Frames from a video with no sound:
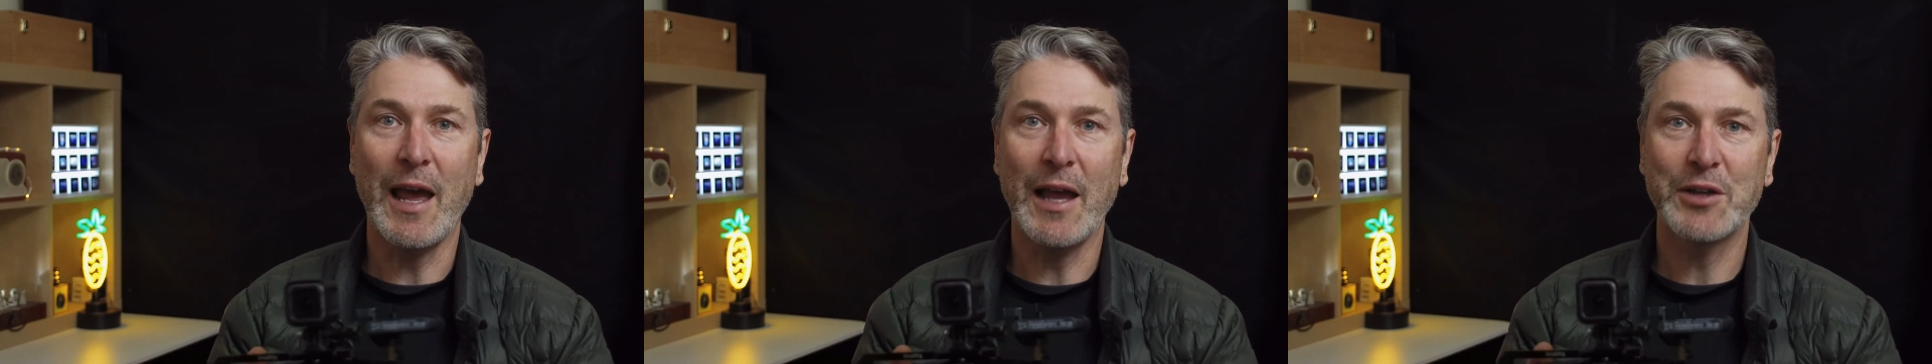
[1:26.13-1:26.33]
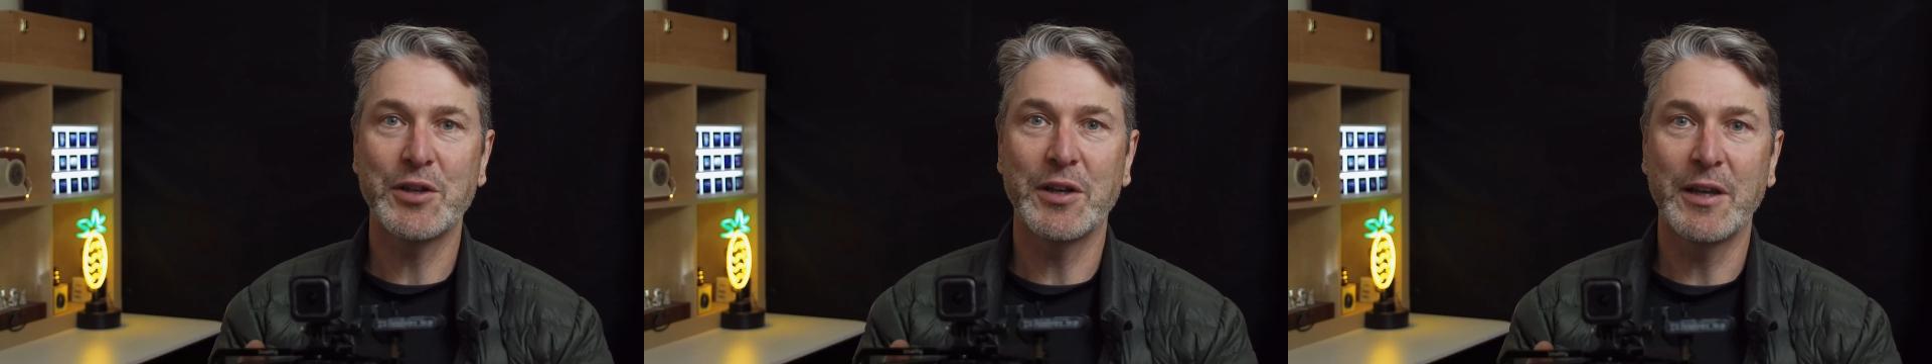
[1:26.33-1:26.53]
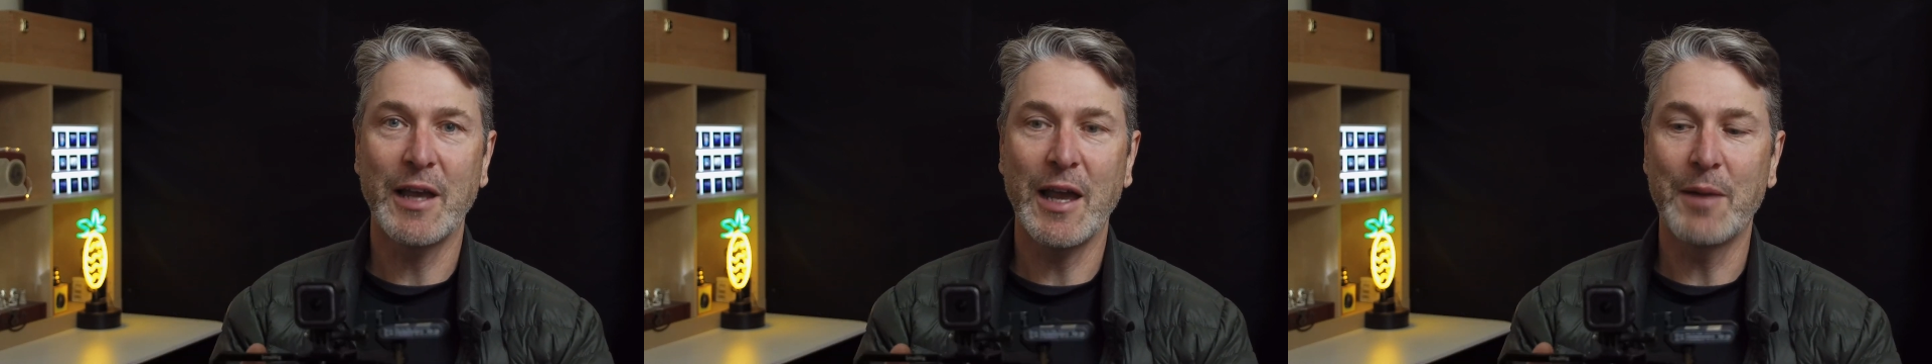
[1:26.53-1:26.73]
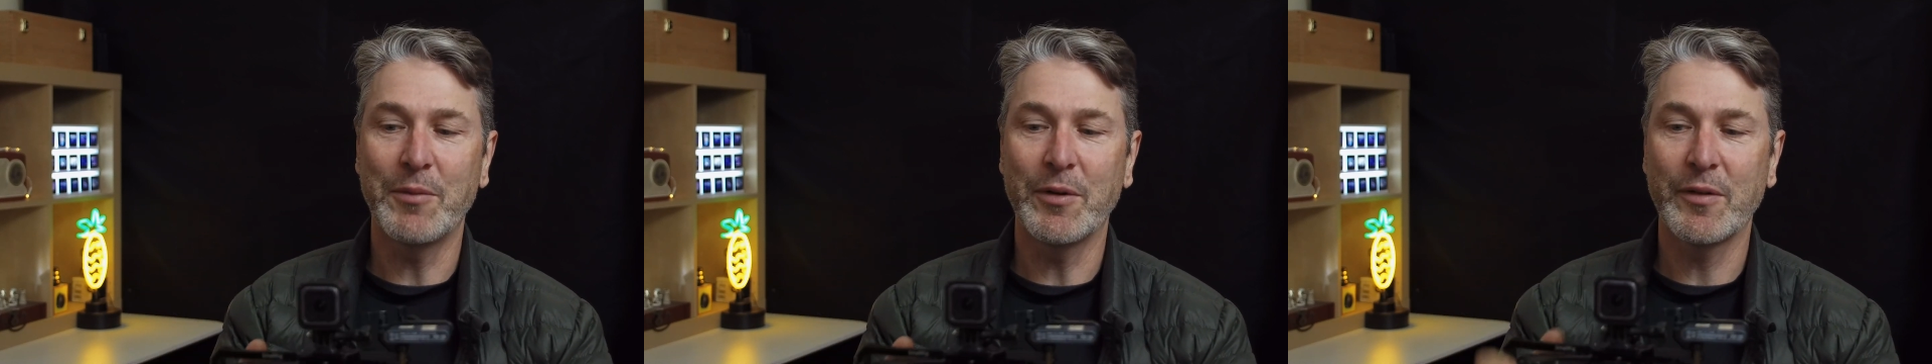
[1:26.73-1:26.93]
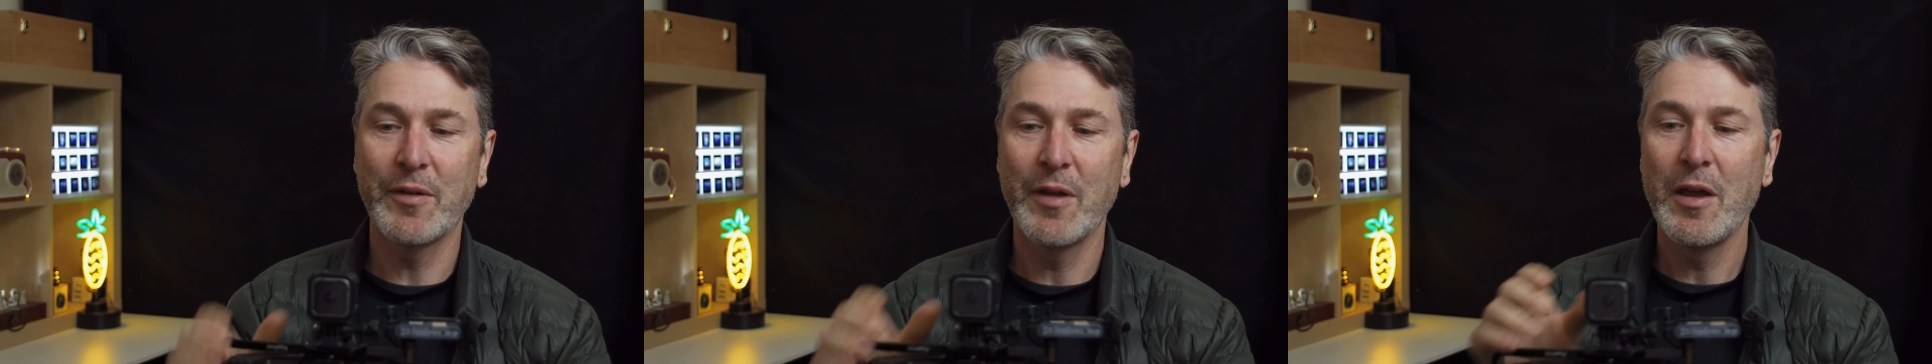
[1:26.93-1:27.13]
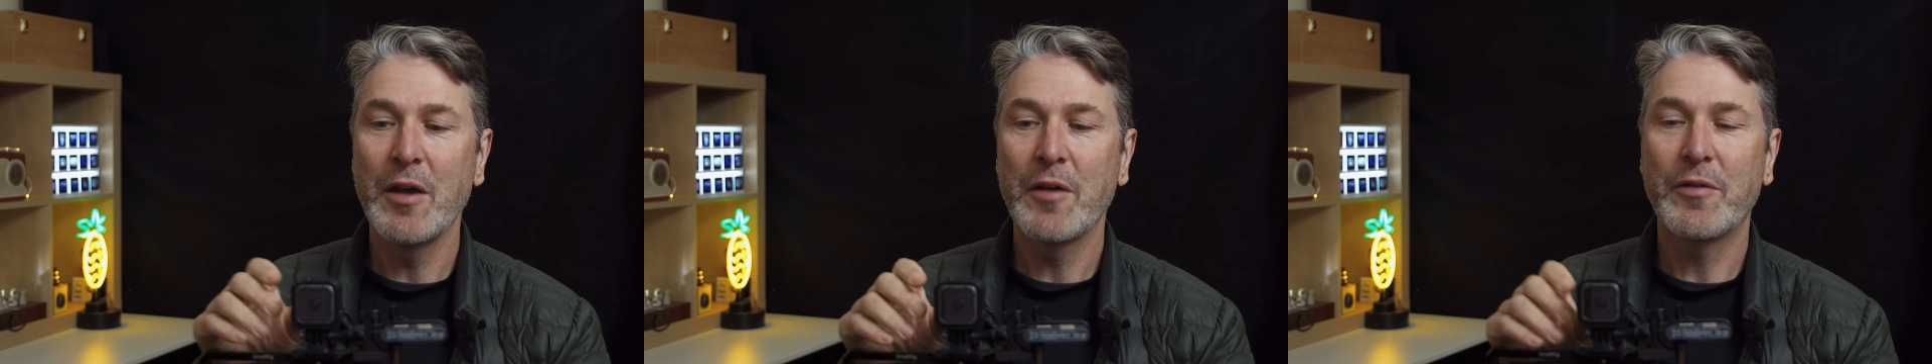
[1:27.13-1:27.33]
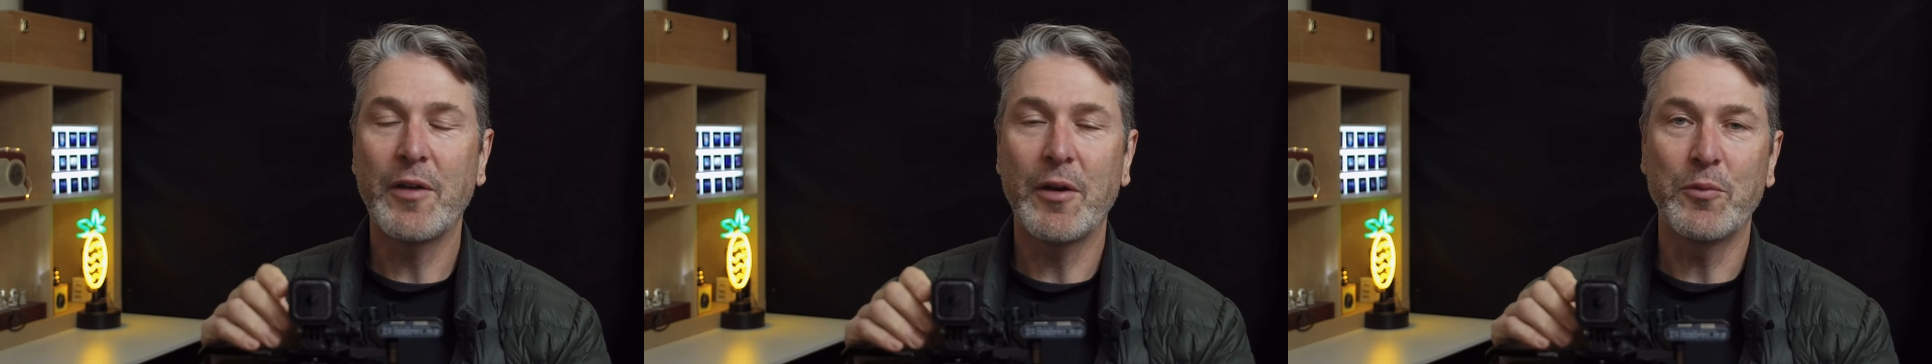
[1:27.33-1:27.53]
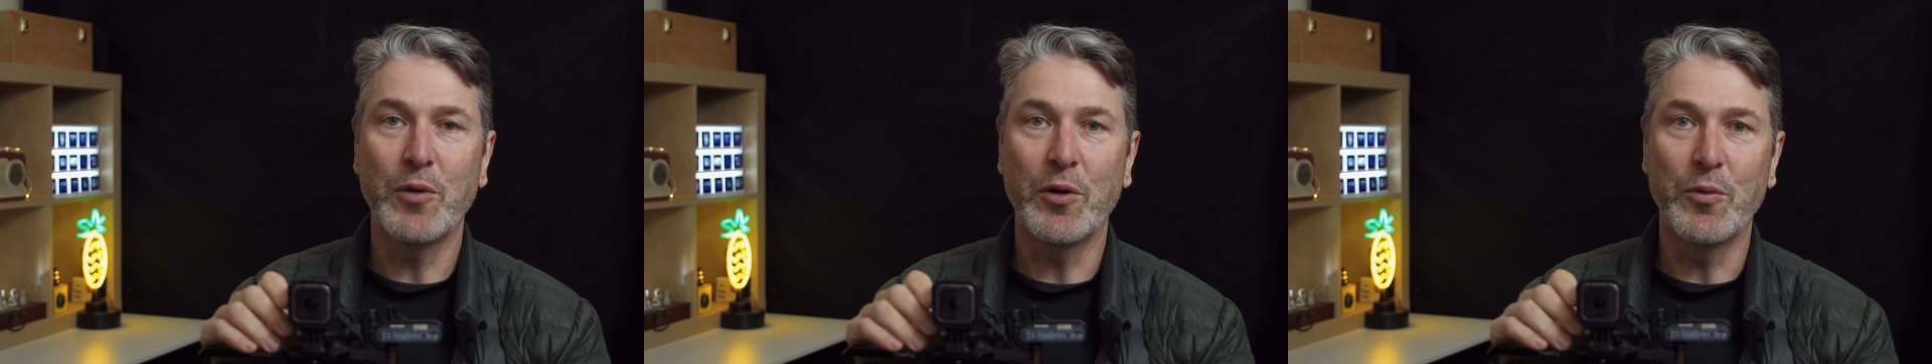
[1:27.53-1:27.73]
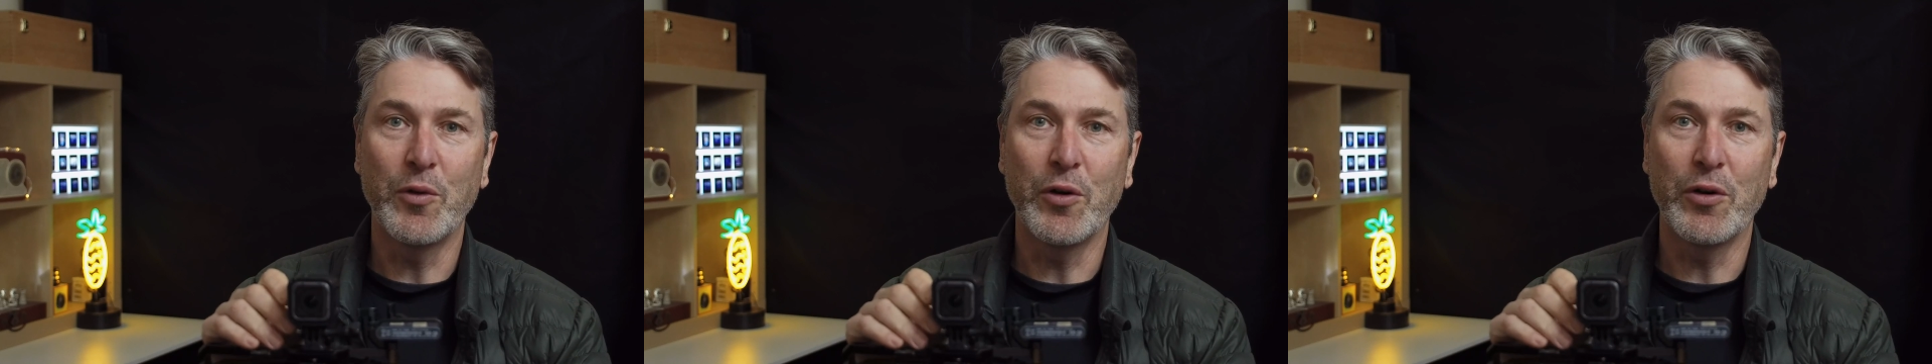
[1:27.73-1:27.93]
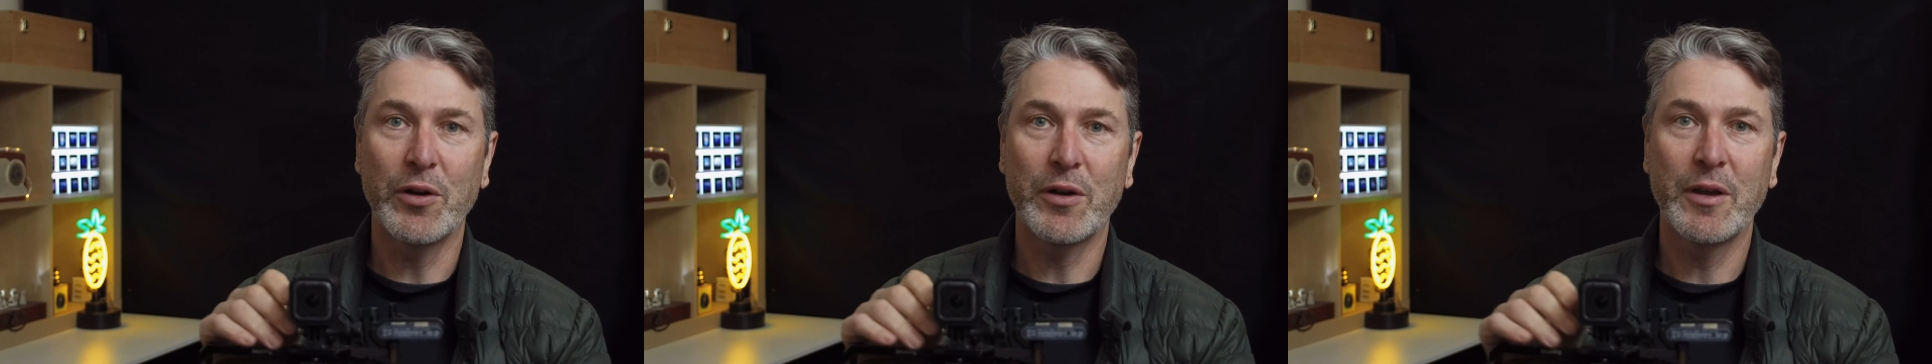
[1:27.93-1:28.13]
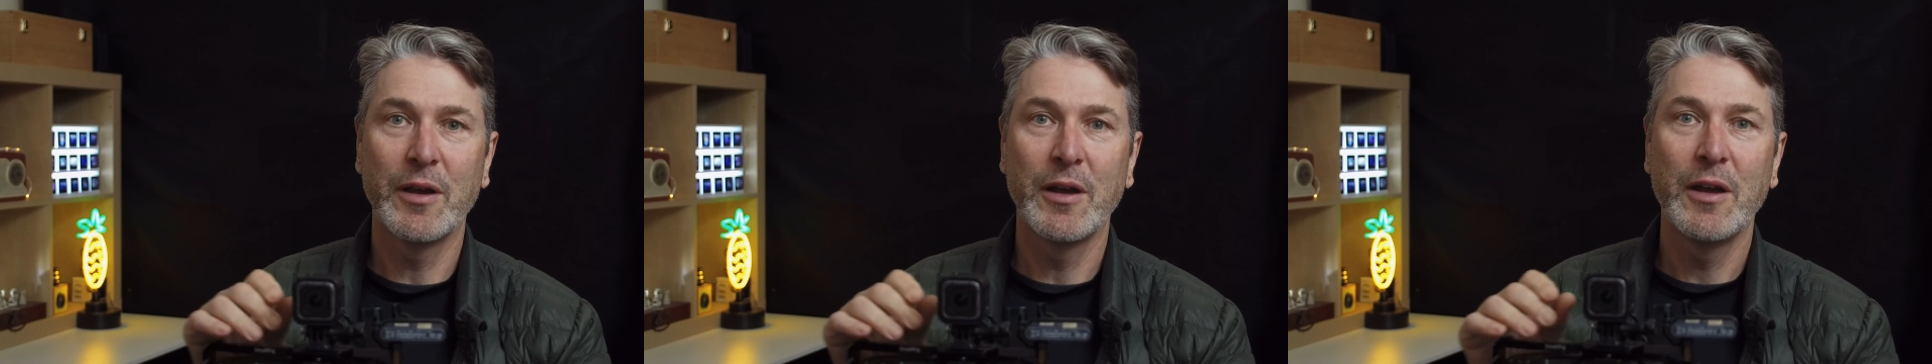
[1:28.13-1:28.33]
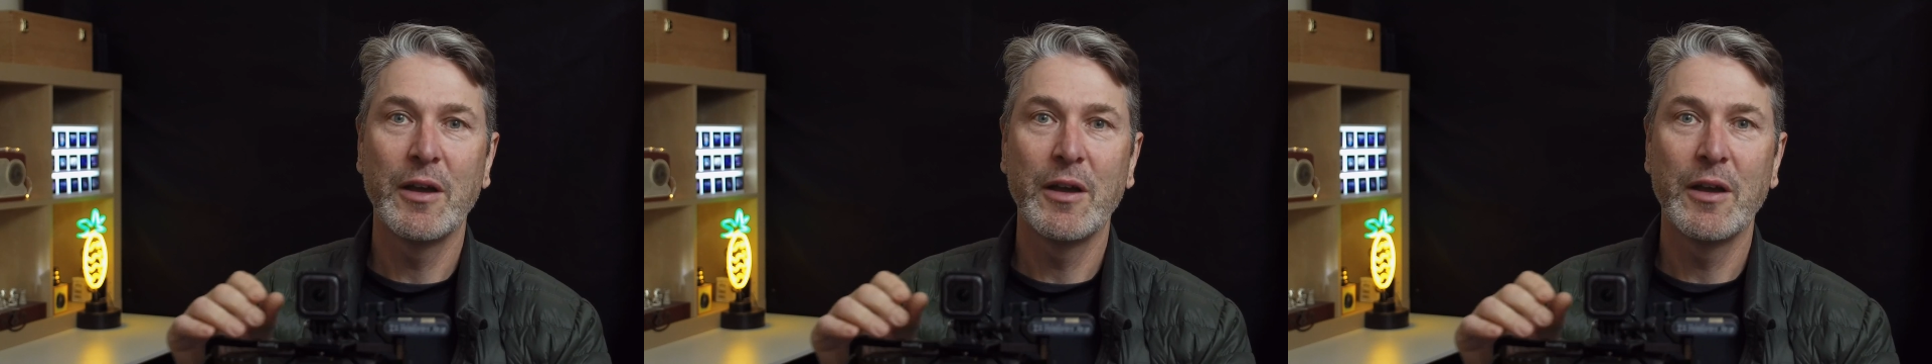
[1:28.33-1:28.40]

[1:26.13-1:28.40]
action cameras that will work.